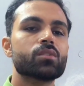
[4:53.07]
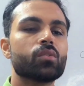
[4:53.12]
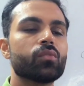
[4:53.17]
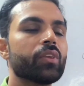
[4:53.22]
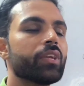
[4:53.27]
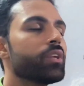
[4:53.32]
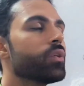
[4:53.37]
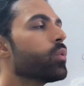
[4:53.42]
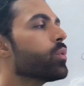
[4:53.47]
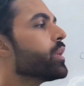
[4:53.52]
so
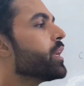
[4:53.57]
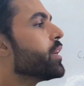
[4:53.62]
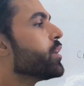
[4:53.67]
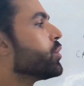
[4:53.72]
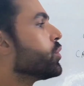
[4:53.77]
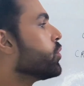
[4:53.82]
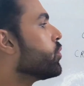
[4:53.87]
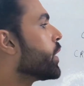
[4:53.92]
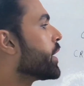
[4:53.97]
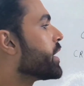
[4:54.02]
we don't
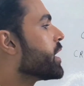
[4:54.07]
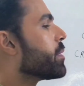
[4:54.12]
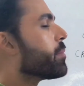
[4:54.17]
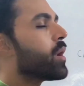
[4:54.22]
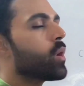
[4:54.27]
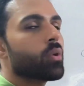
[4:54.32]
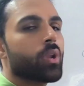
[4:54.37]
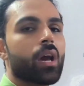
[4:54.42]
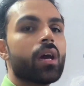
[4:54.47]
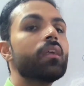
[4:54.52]
need to worry
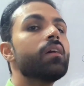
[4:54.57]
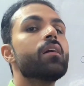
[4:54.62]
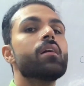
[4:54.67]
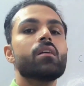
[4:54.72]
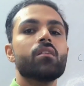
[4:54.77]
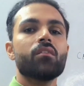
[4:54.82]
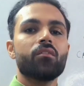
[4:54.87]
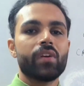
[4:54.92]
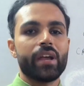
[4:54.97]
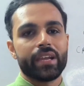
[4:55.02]
about our
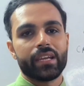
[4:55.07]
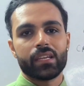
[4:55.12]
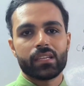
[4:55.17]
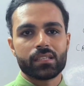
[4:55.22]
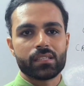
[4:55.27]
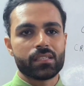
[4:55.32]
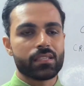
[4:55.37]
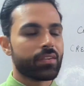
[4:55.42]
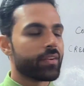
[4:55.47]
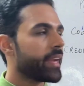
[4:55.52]

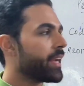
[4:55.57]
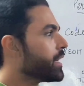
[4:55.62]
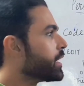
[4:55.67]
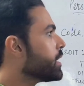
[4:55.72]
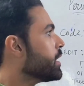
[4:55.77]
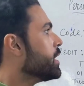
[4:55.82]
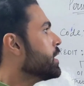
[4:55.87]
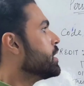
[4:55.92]
finance, right?